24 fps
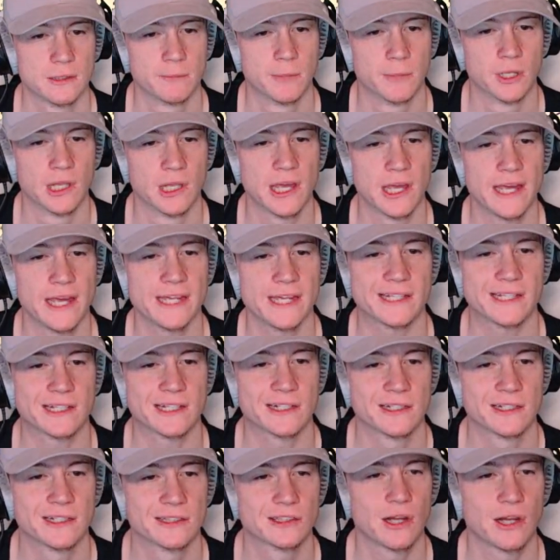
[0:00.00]
Malik.
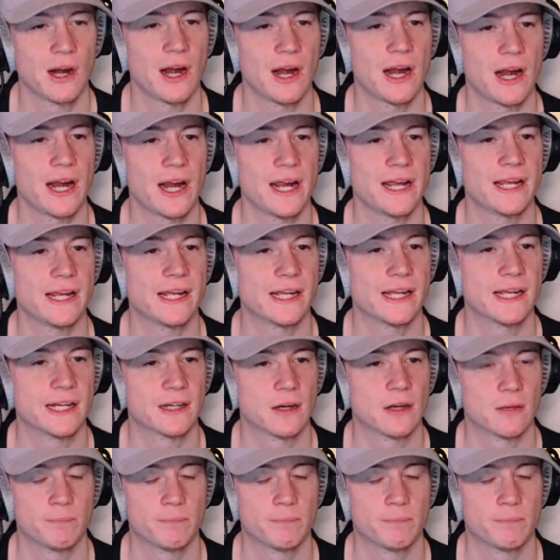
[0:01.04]
Three.